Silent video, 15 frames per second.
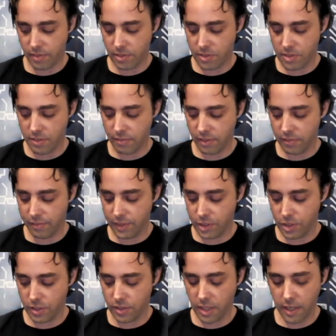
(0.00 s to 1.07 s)
several
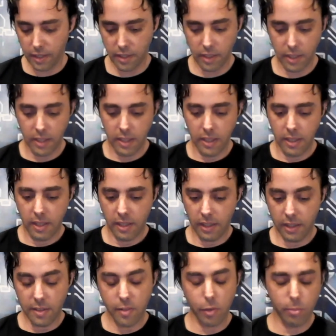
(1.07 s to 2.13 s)
features. Like, it
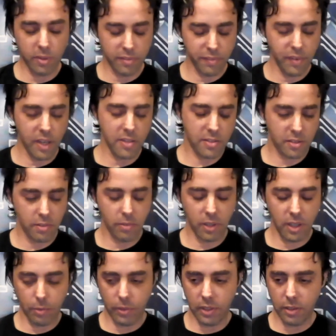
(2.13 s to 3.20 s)
needs to be fast.
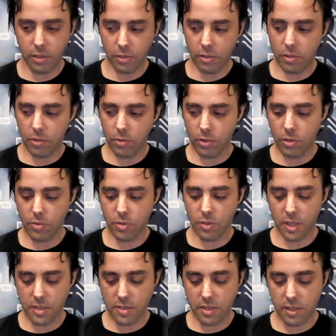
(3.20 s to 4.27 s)
Okay, we need to do those
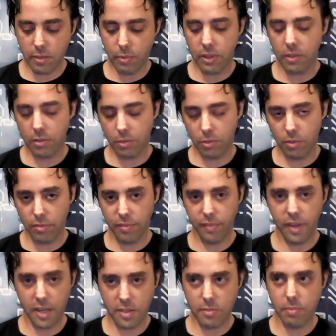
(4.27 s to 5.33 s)
testing. We need to do them
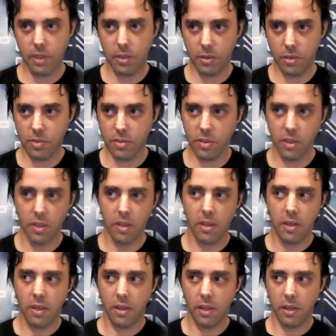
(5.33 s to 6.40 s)
fast because
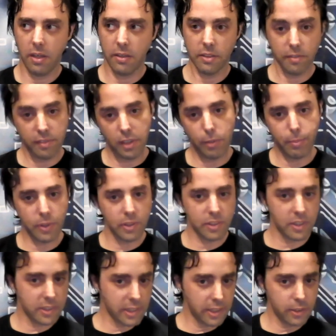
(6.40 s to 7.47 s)
developers'
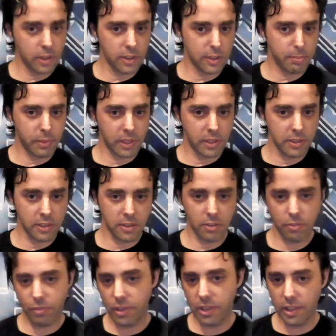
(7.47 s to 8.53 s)
attention span is not
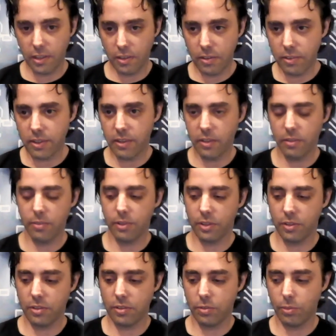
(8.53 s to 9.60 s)
really long. You
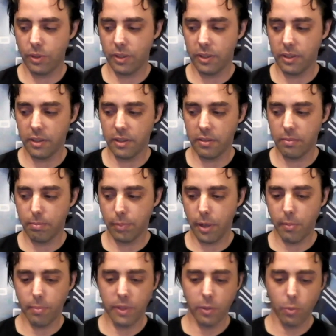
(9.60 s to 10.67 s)
know, we
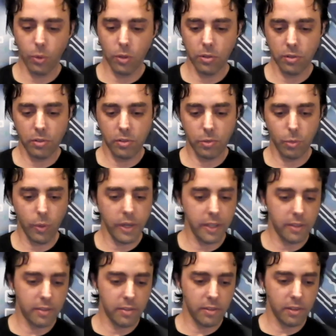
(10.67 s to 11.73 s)
probably won't
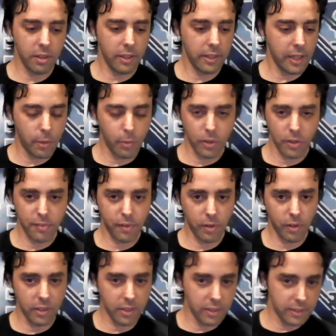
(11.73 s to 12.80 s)
wait an hour
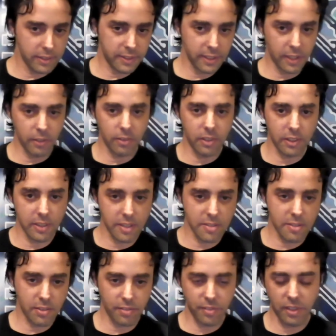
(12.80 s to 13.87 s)
for a security
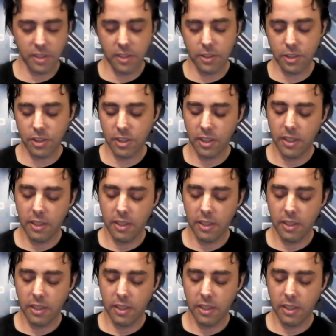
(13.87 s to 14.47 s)
test to finish.